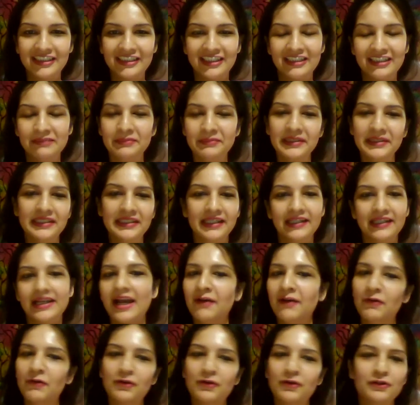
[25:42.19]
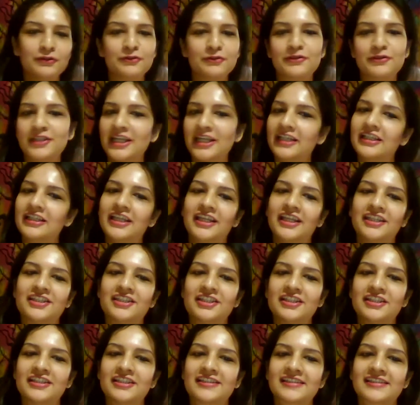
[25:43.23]
It'll be like, I want to lose 10
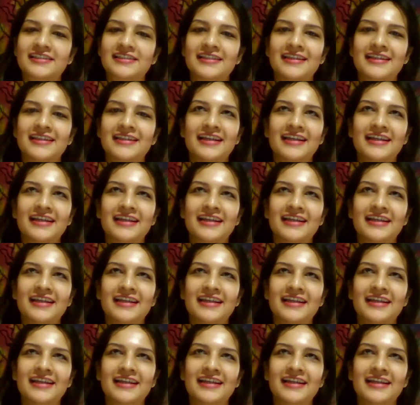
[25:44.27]
kgs.